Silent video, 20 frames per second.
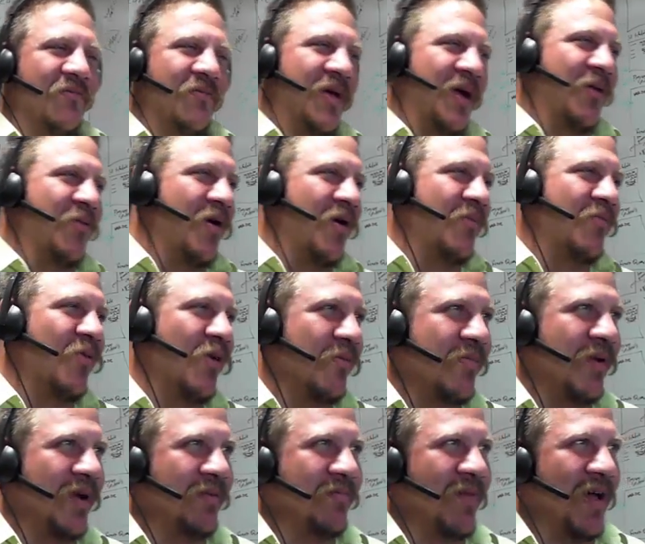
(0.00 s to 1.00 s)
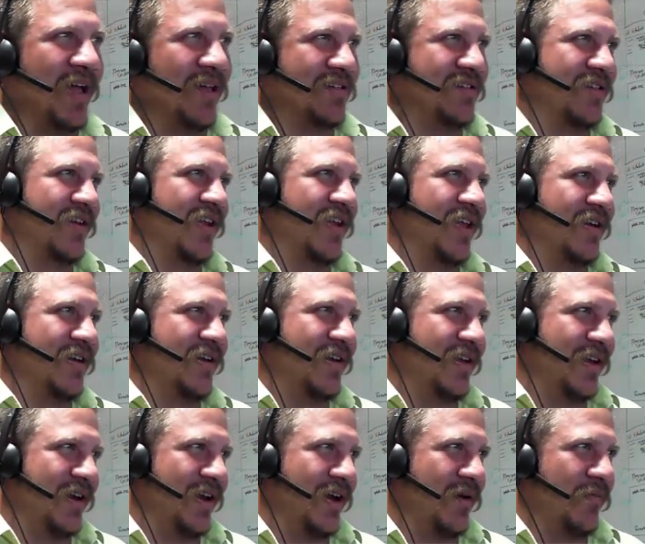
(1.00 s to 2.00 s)
I'm gonna make one more big mess and then
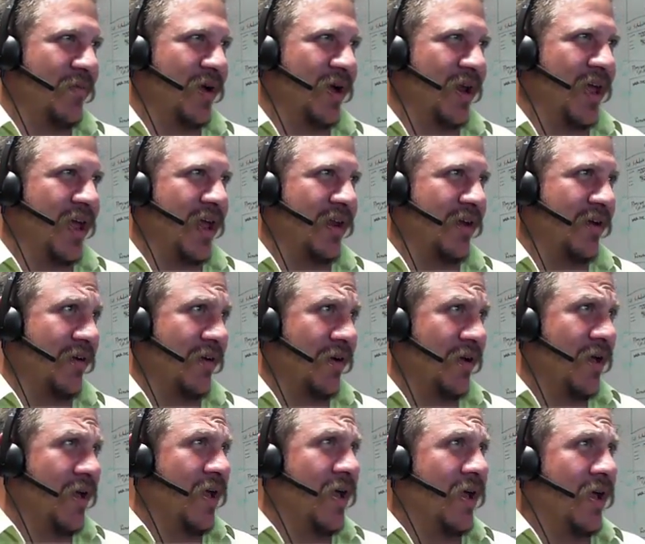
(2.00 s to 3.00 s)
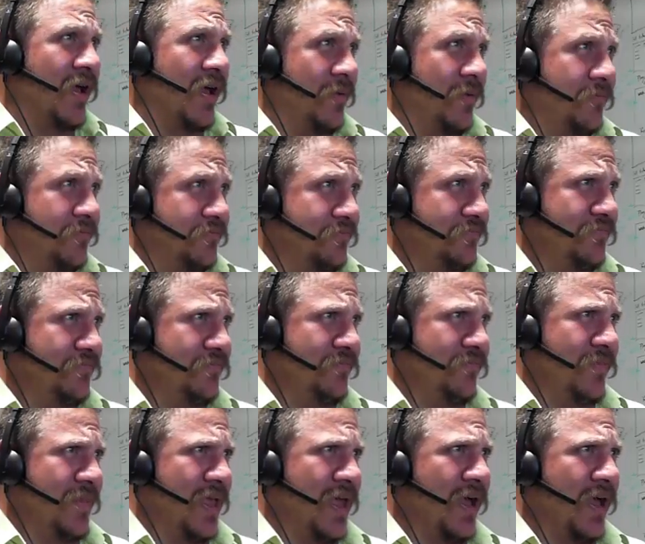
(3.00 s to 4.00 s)
I'm gonna get out of here.
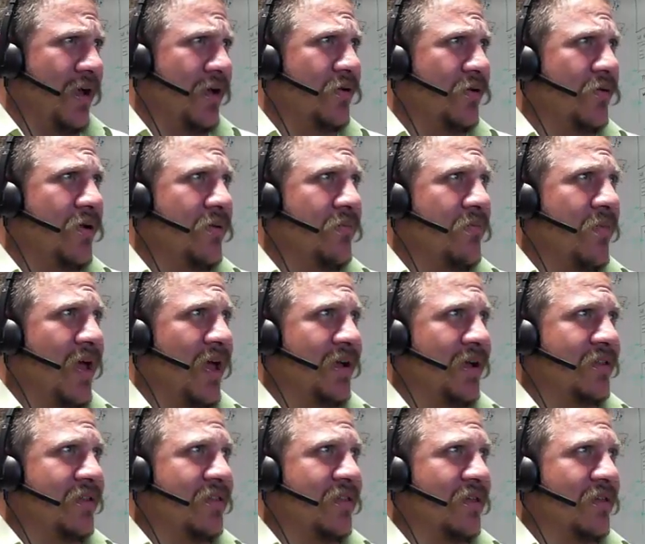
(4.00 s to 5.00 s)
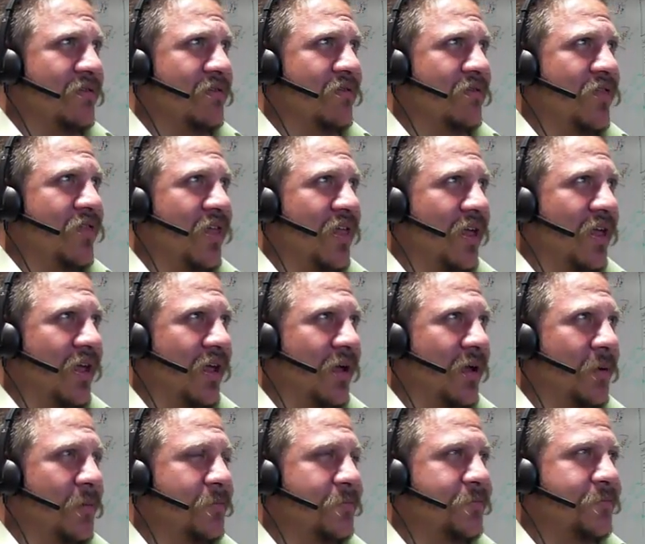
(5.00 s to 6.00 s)
How do we make this
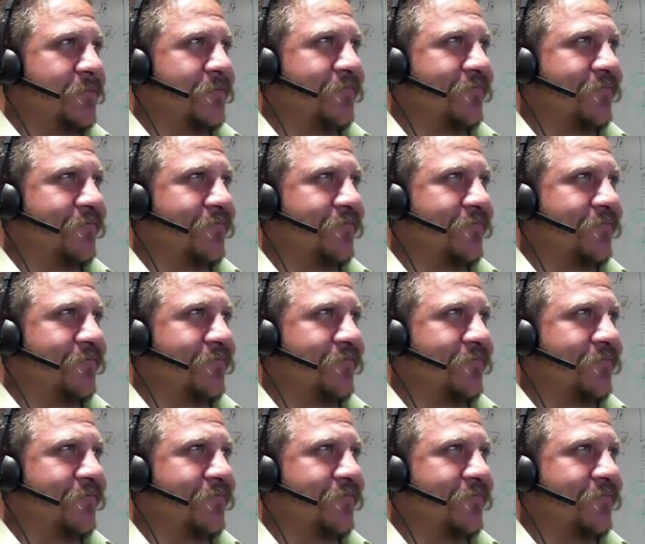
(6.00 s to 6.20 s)
thing